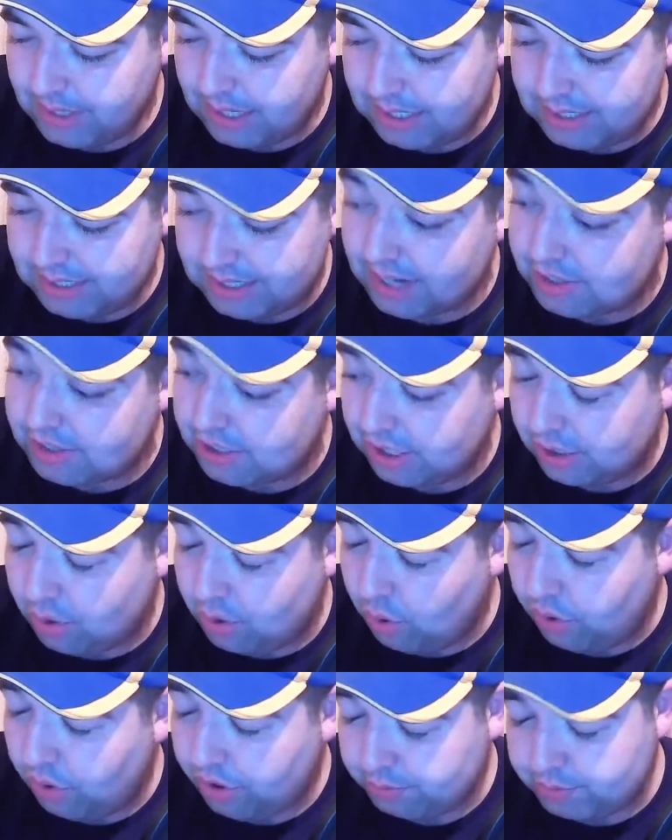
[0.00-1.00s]
It's actually
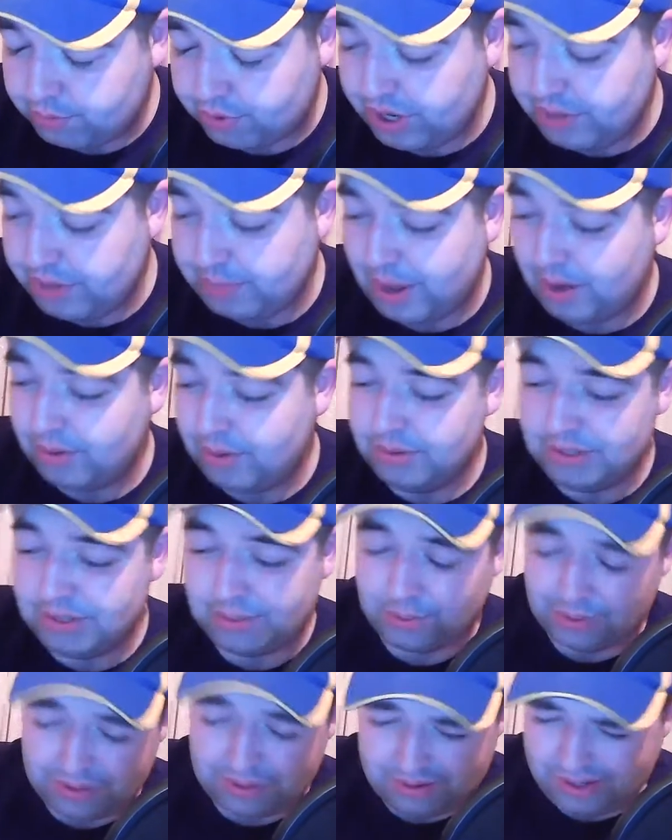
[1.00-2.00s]
going up £3,
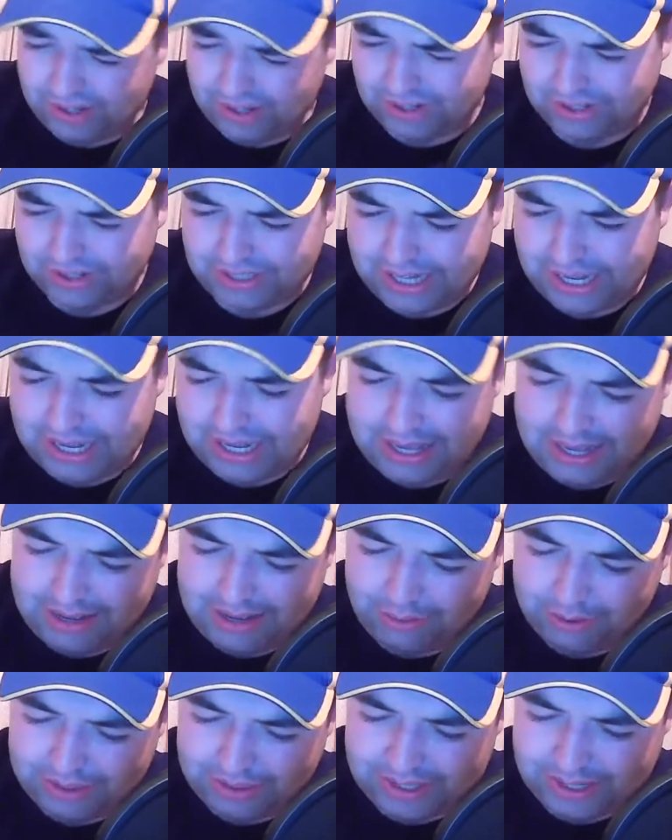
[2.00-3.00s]
but look at it. It
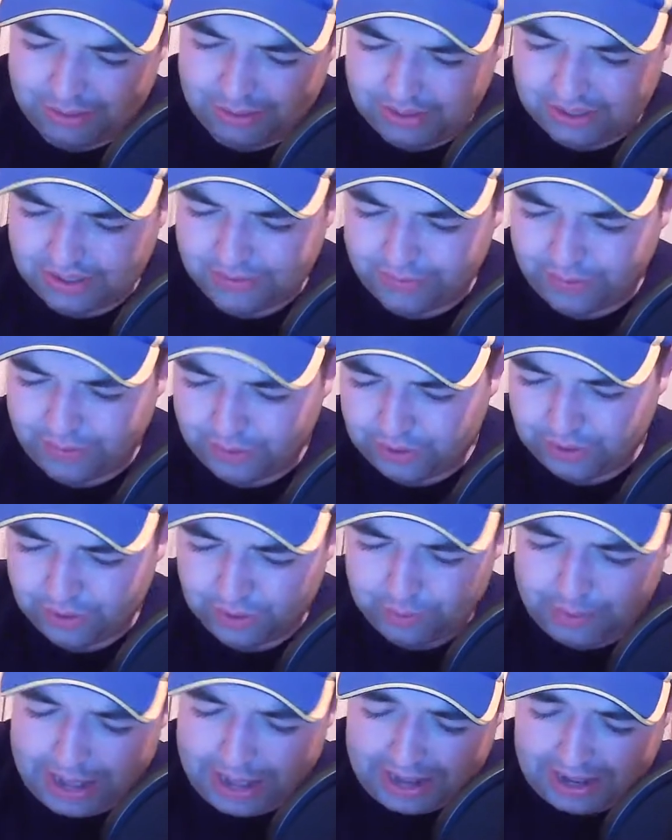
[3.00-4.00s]
was his first
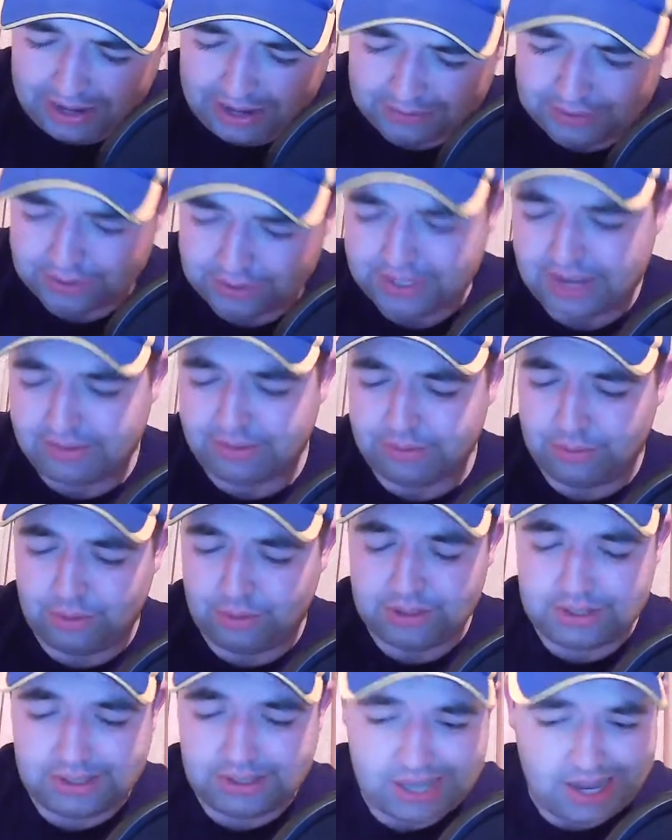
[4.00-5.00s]
run back after 7
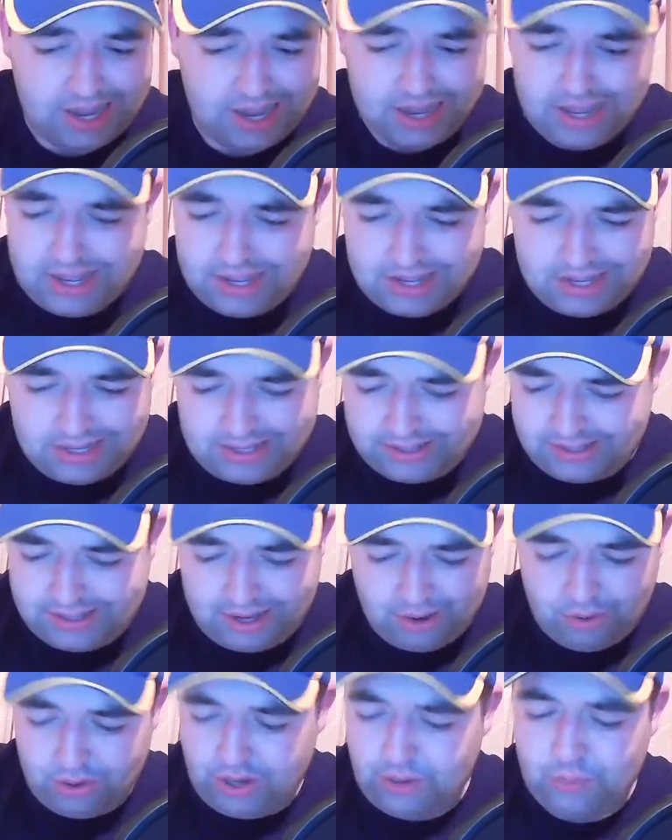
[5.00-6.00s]
months.
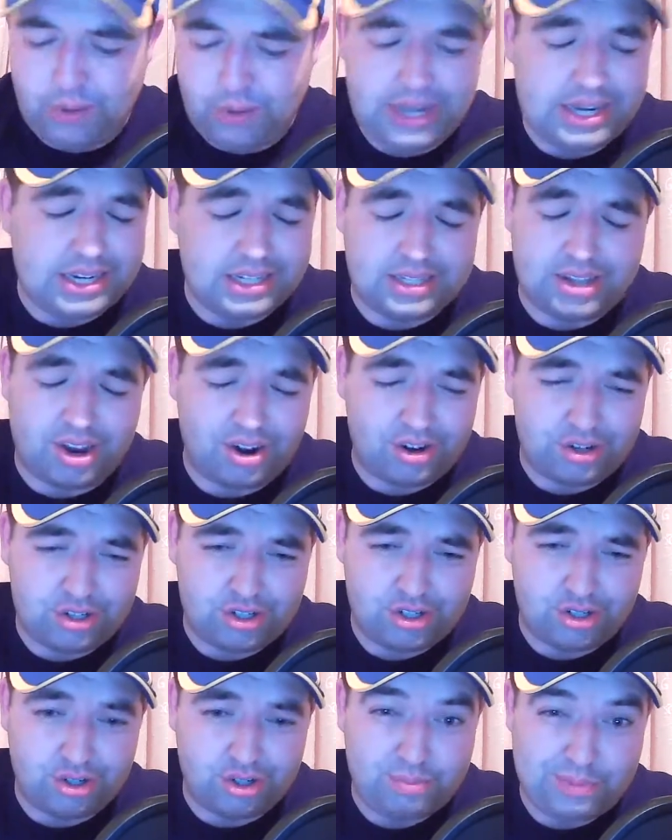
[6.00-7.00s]
The only way this horse
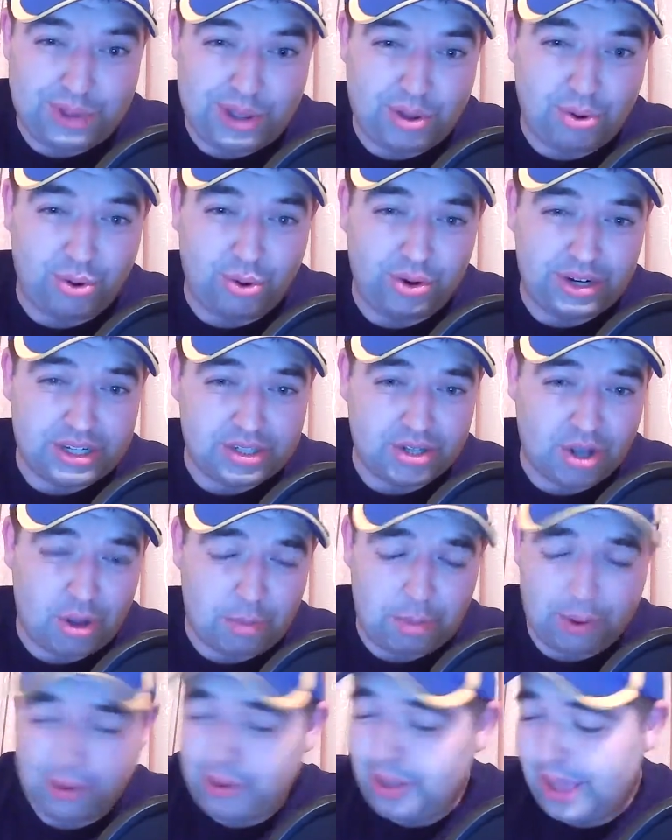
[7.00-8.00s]
should be going is
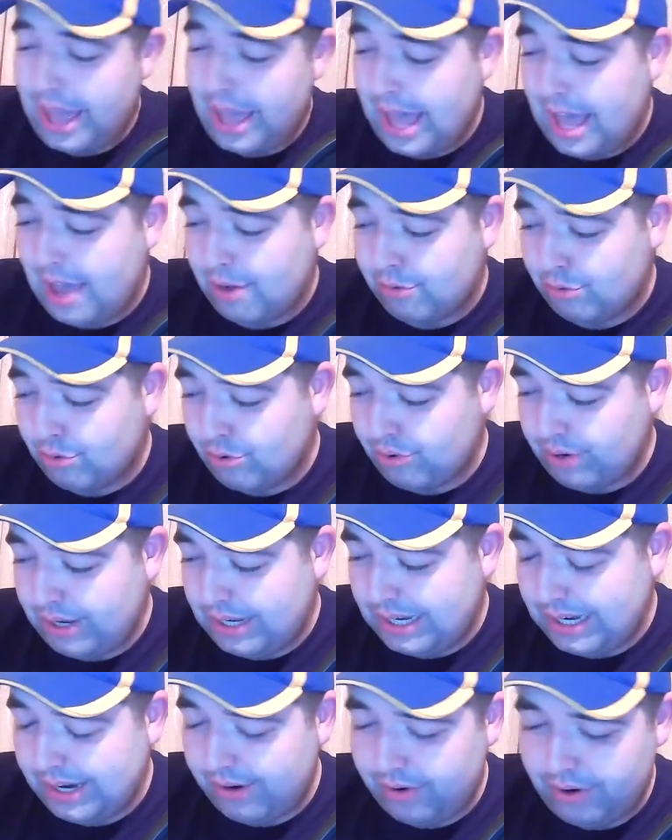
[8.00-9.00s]
up. Rory
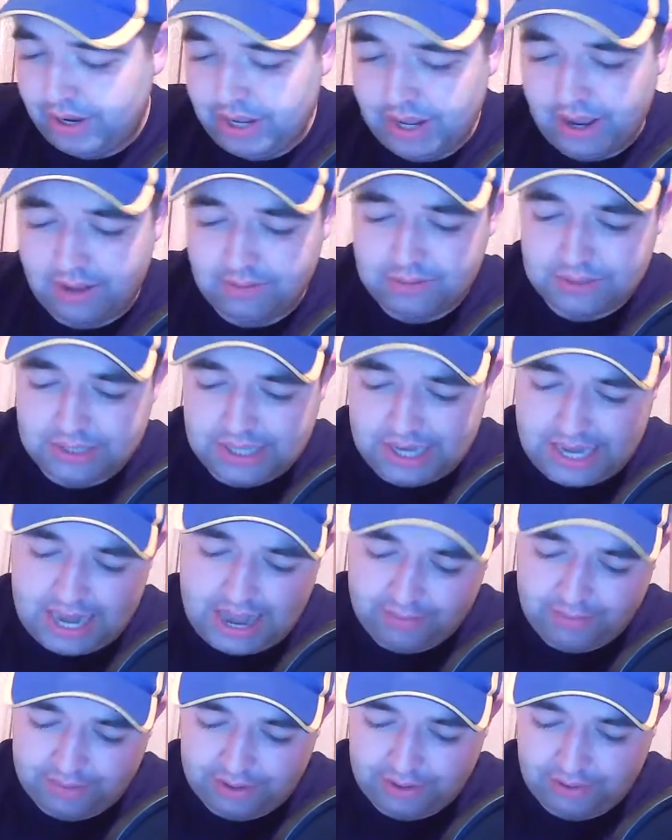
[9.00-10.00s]
Cleary obviously
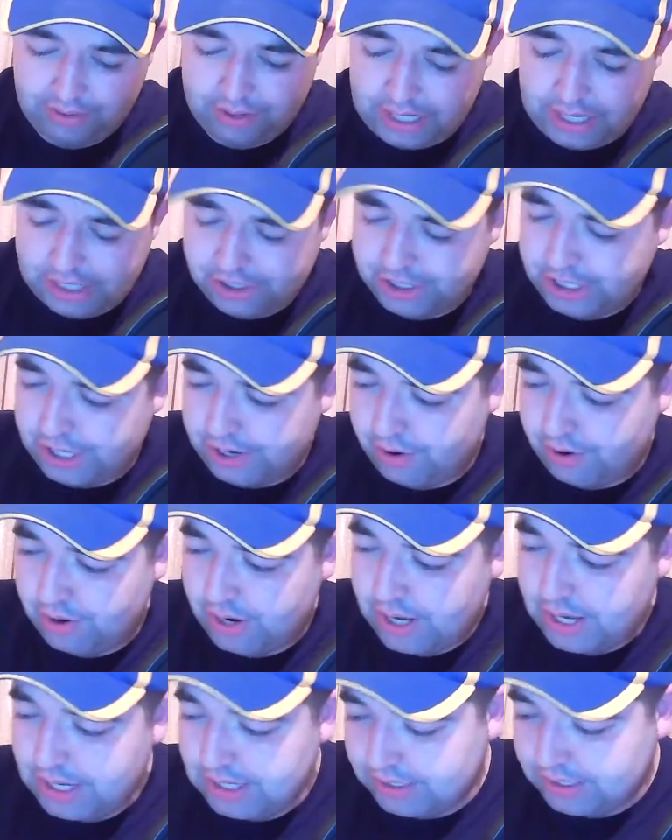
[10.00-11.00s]
having a great year
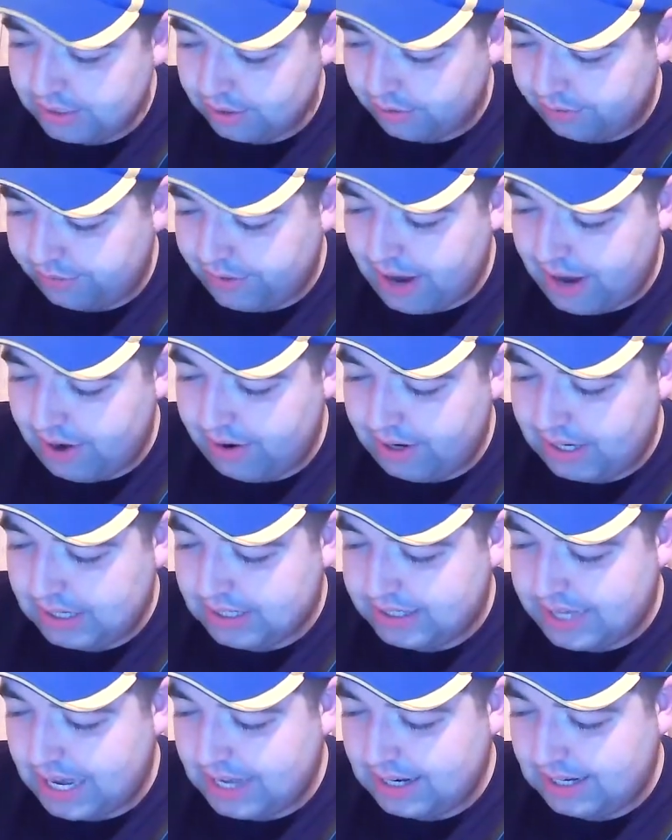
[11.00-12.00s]
so far in the
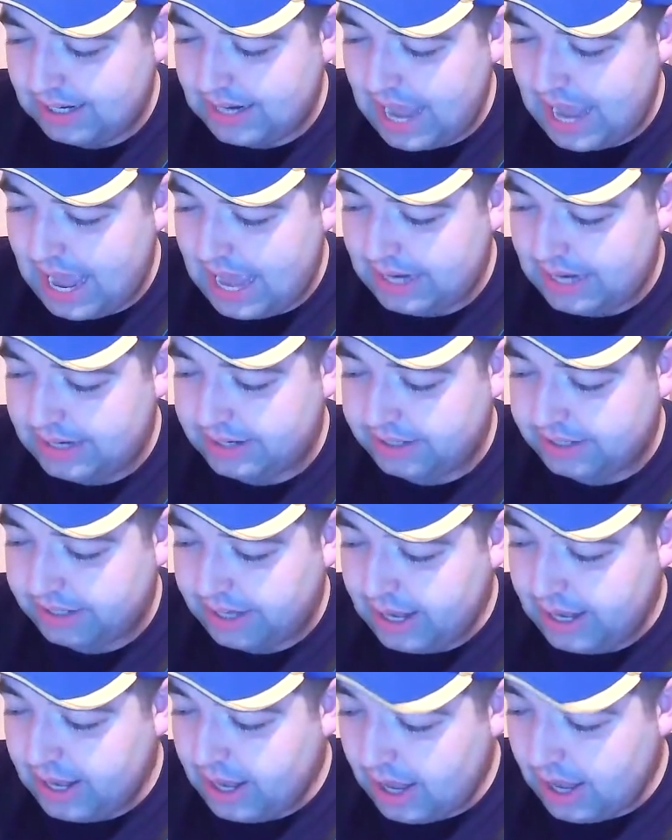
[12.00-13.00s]
saddle, and
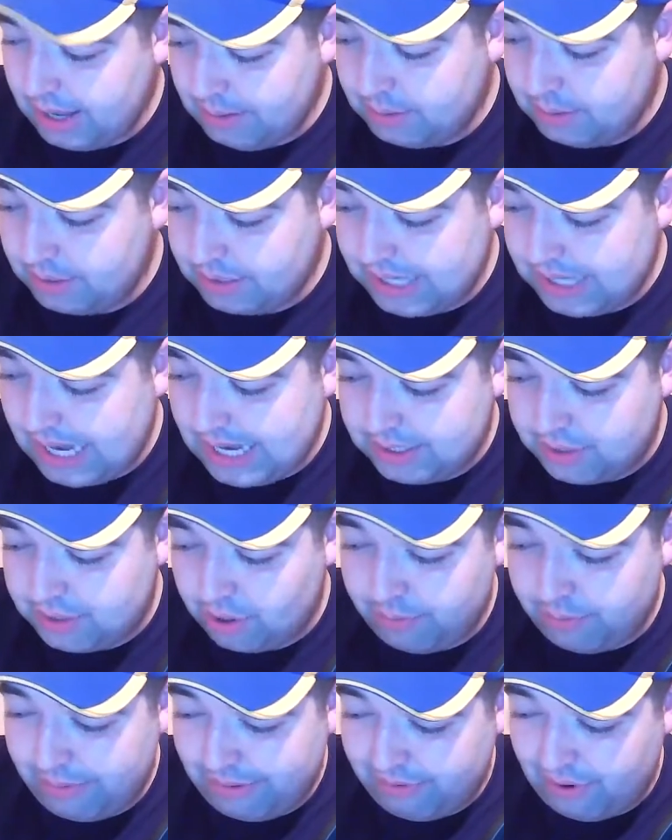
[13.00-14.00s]
I'm going to say he's
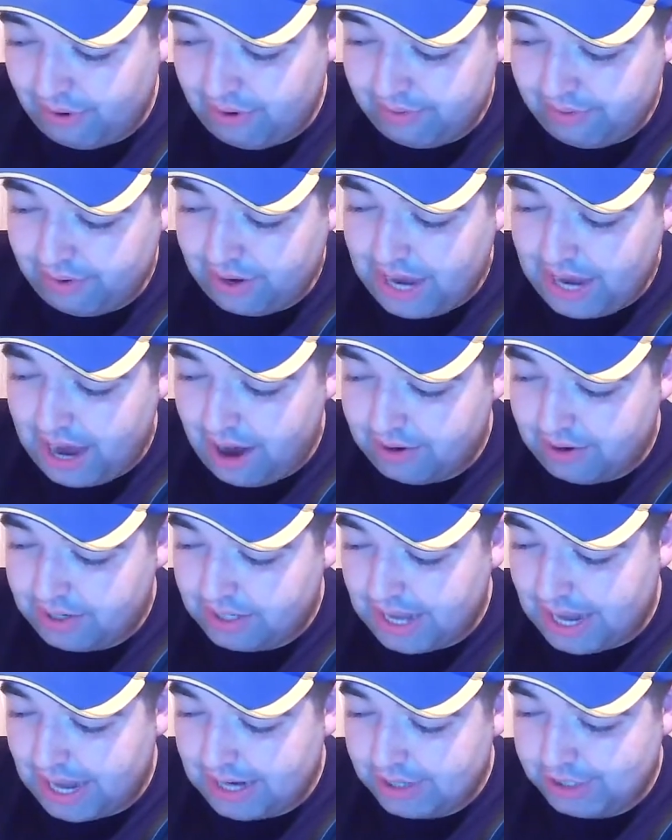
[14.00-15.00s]
going to be very, very hard to
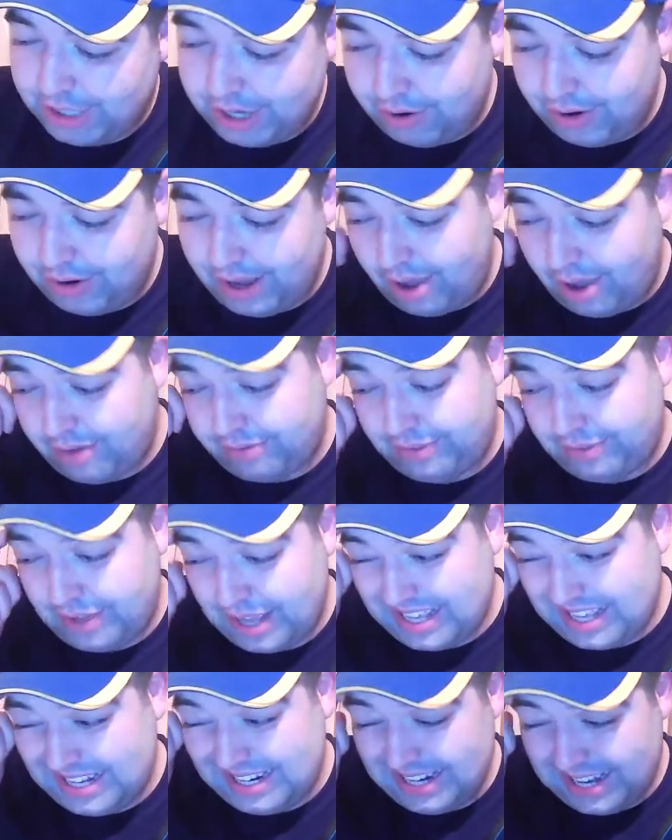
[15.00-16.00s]
catch here off
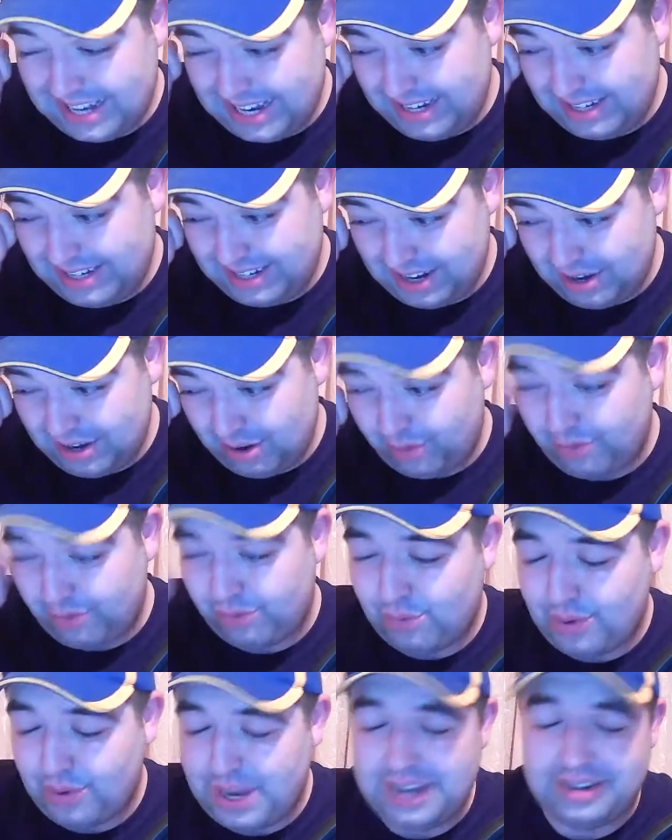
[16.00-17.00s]
a light enough
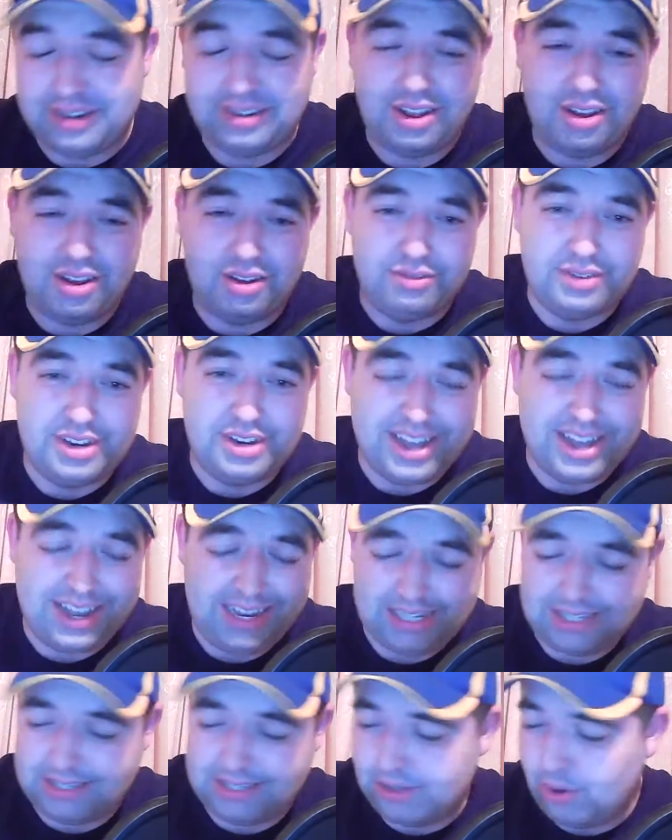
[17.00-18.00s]
weight of
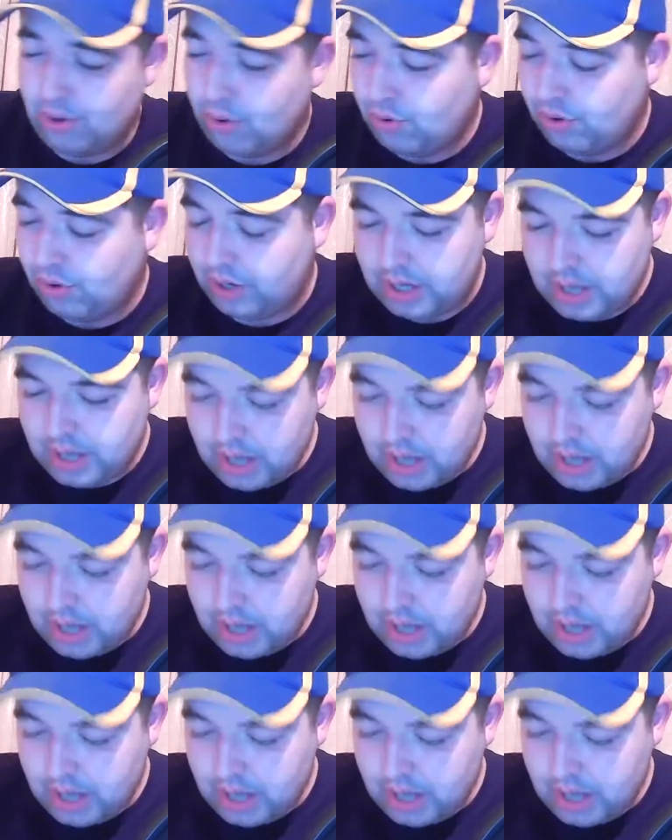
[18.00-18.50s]
9 stone.